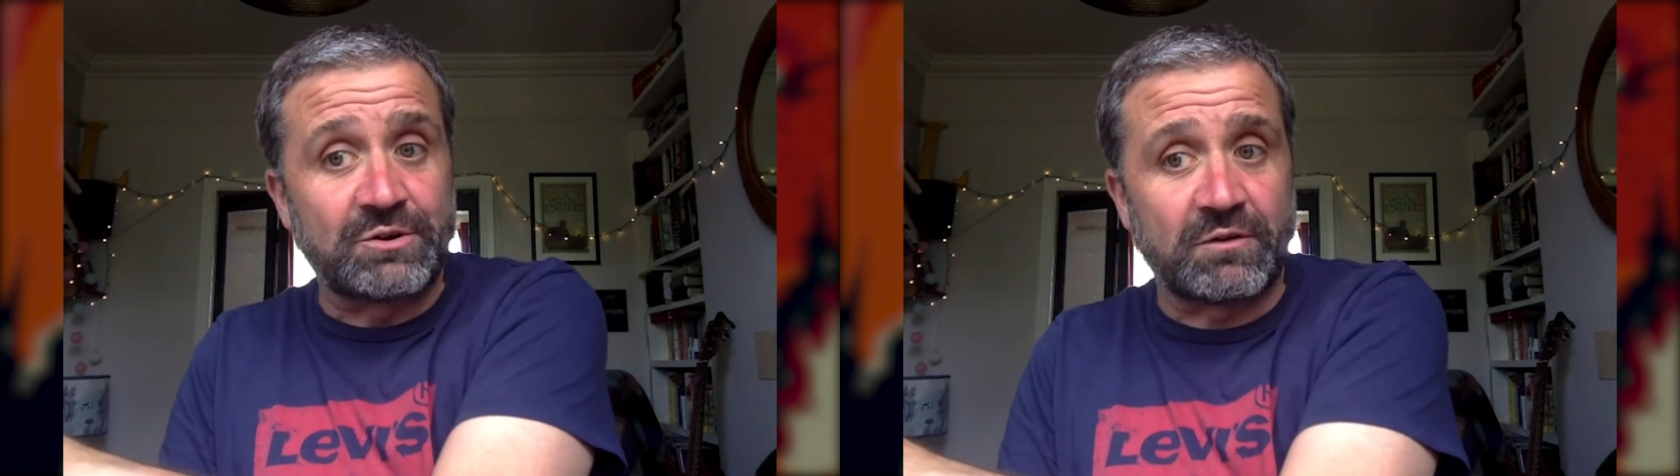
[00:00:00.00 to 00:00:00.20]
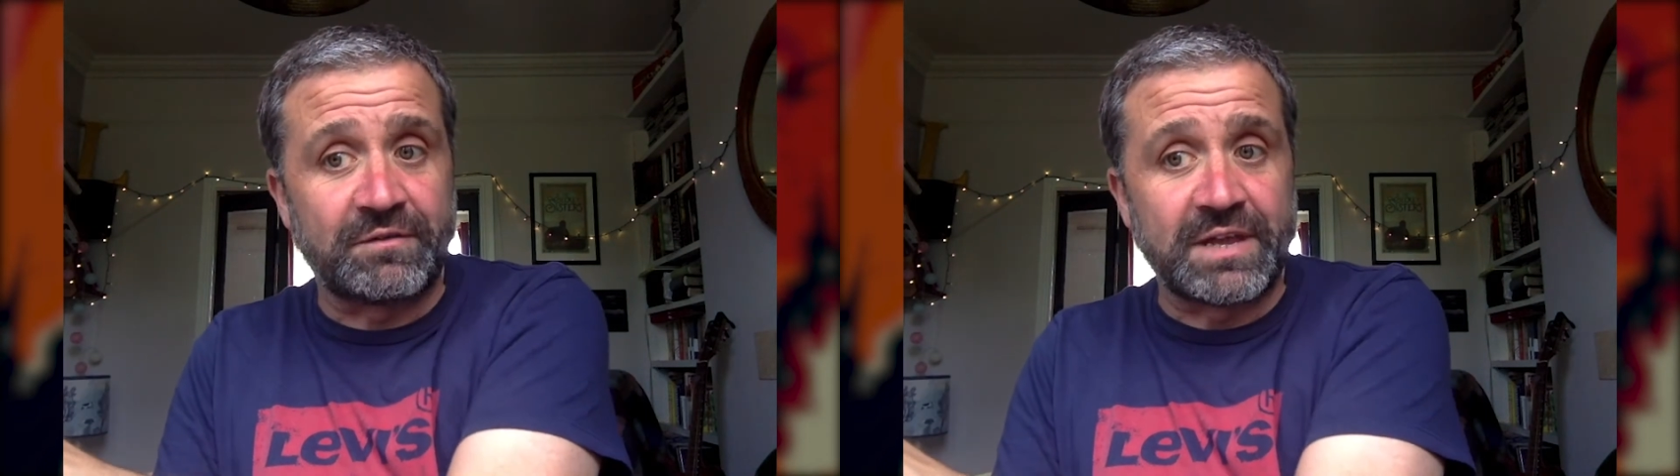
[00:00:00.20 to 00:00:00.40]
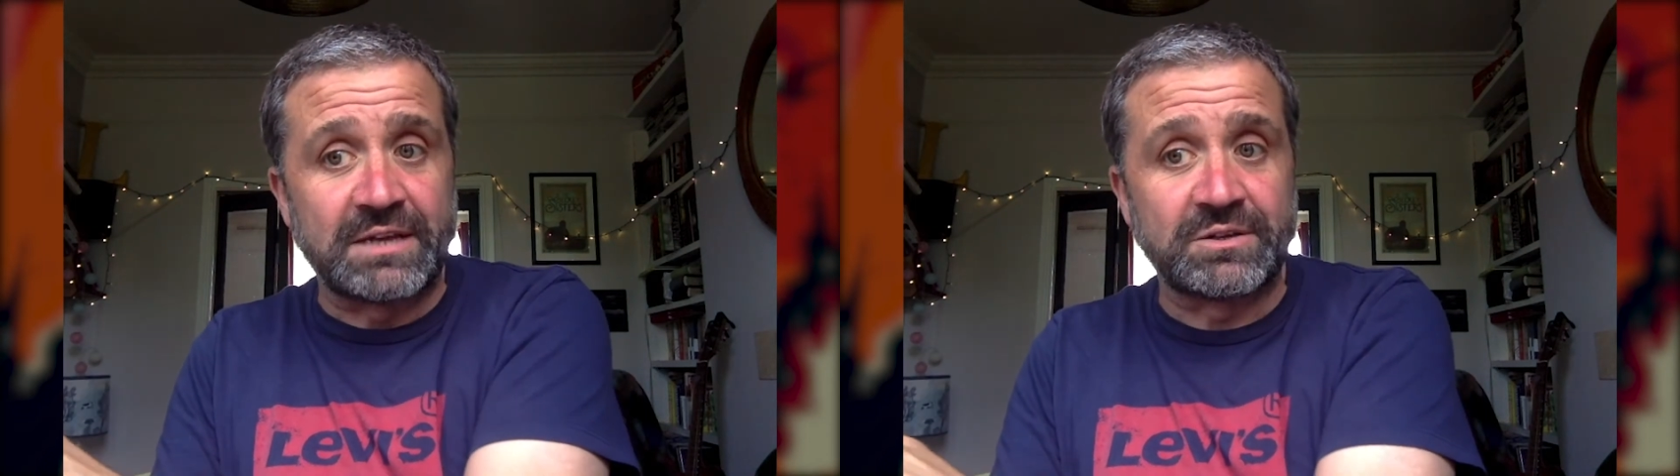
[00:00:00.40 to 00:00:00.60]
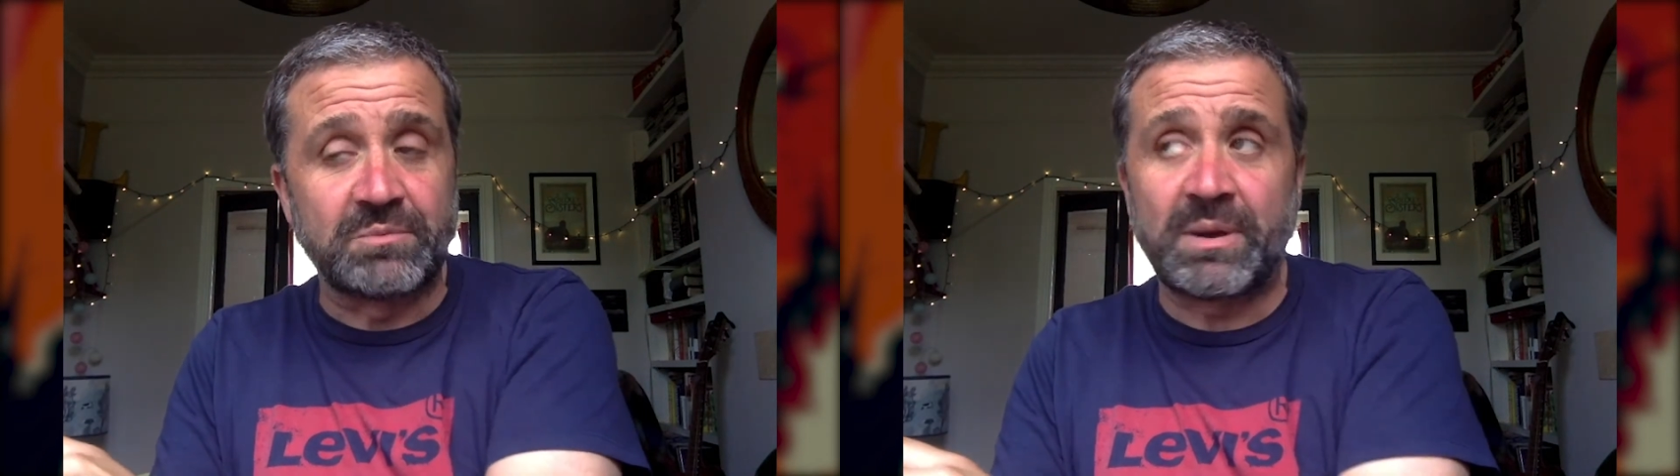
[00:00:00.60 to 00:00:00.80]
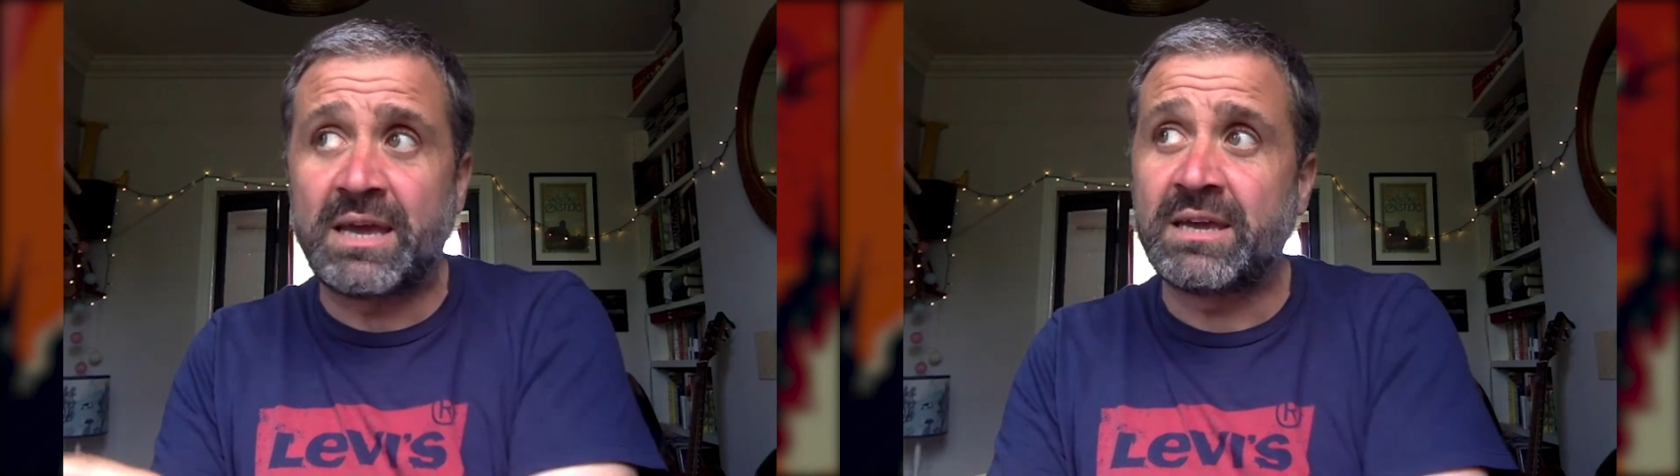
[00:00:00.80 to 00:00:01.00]
off the end of the
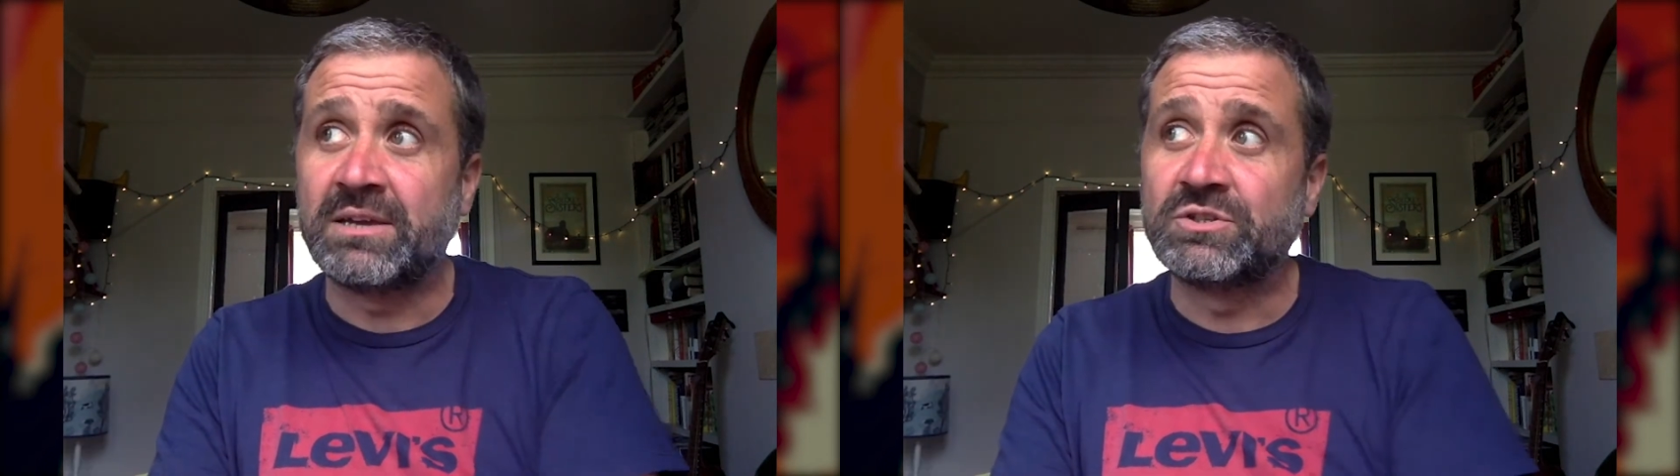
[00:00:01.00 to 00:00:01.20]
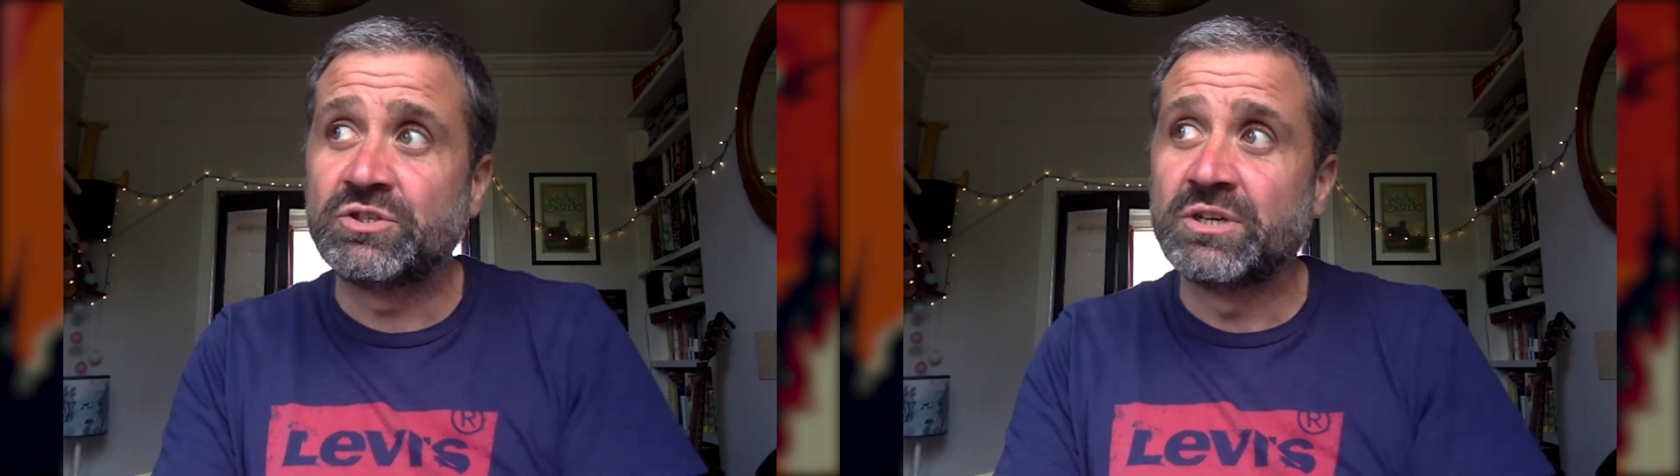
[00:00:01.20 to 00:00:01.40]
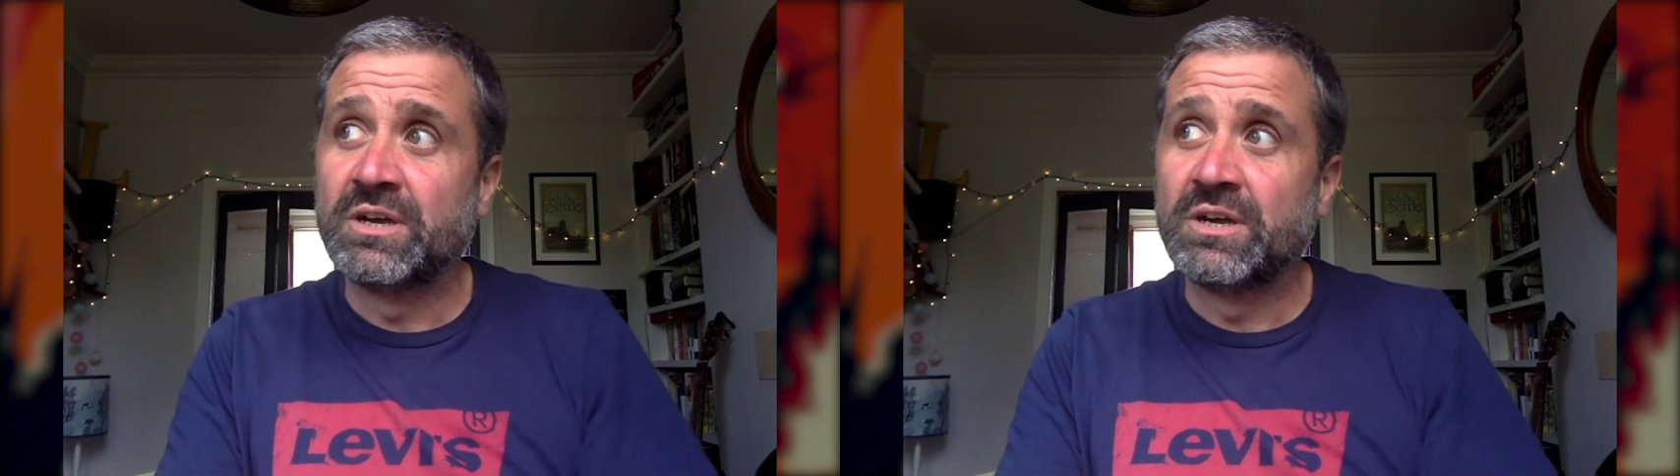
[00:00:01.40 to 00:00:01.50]
page.